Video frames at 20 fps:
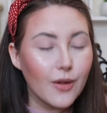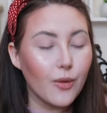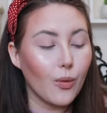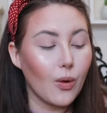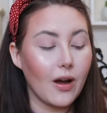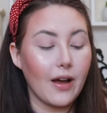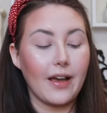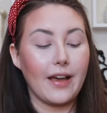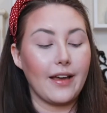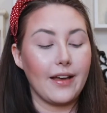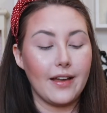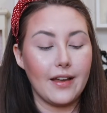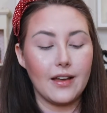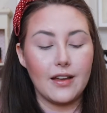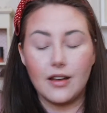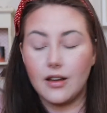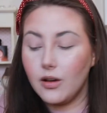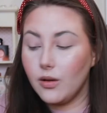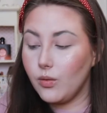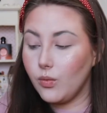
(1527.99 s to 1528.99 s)
Why
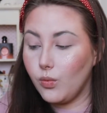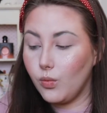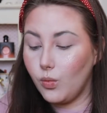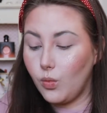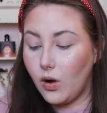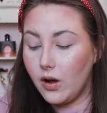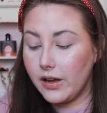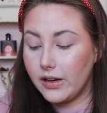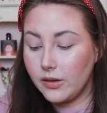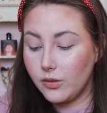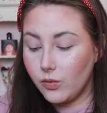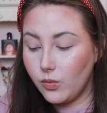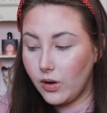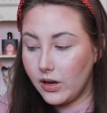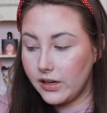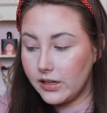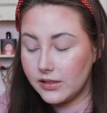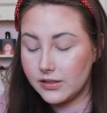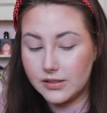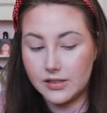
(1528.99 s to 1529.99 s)

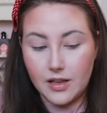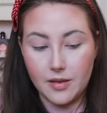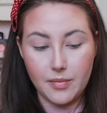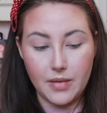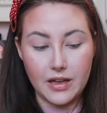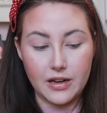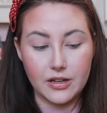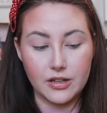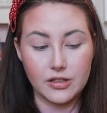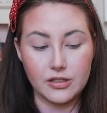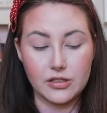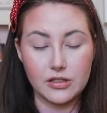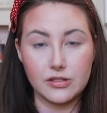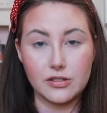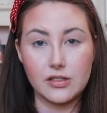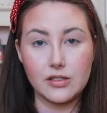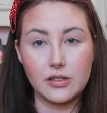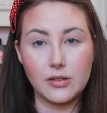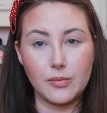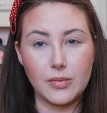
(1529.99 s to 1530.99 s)
does that matter?
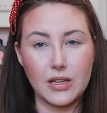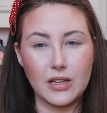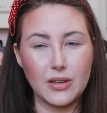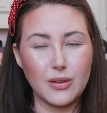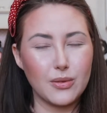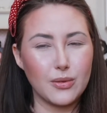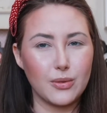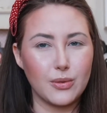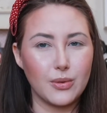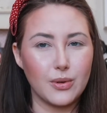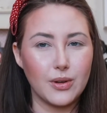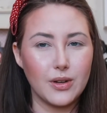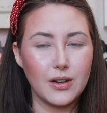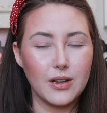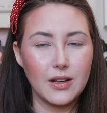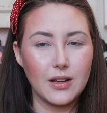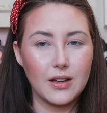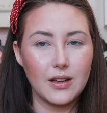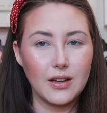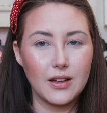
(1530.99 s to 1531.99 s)
Does it make you
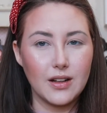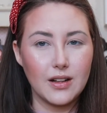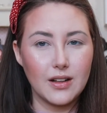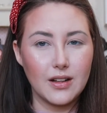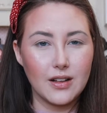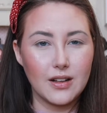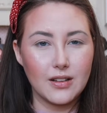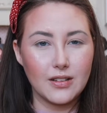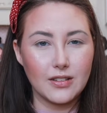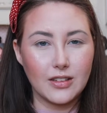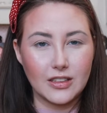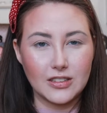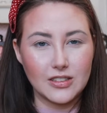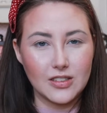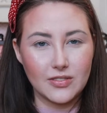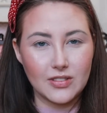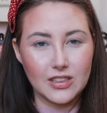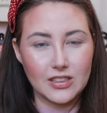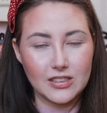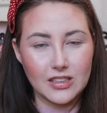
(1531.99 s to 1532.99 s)
less
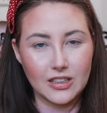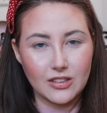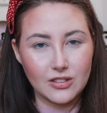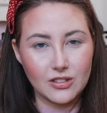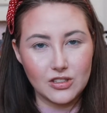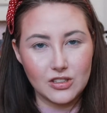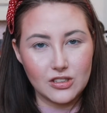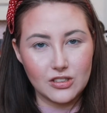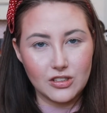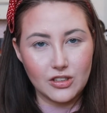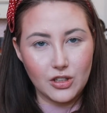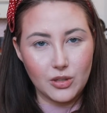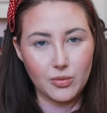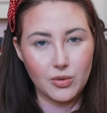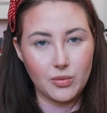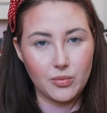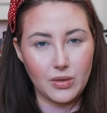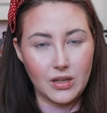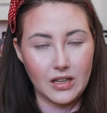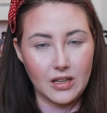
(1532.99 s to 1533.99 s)
of an intelligent
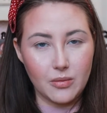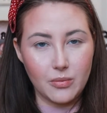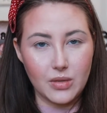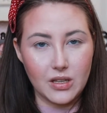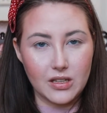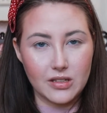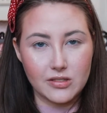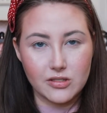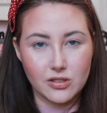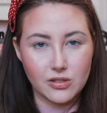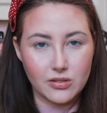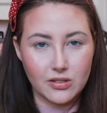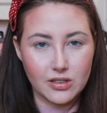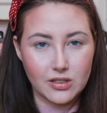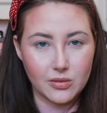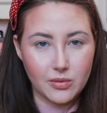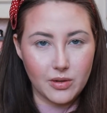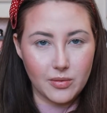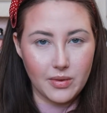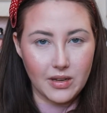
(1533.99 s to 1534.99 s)
human being because you like
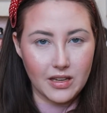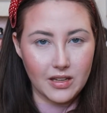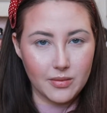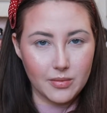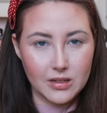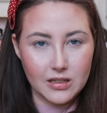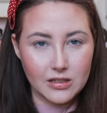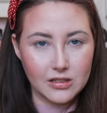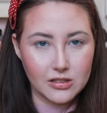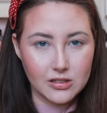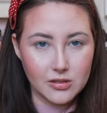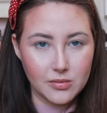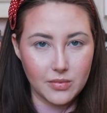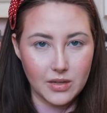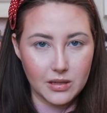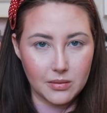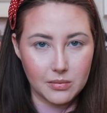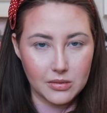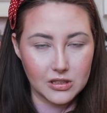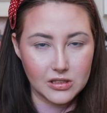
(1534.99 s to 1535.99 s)
to wear makeup? That doesn't
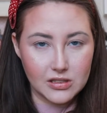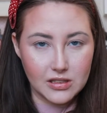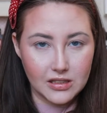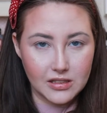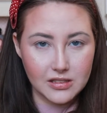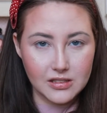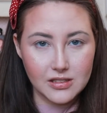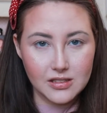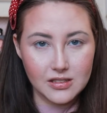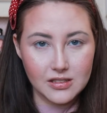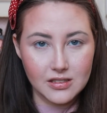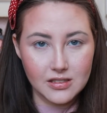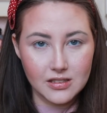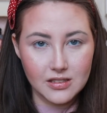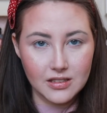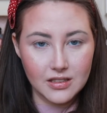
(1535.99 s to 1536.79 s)
make much sense.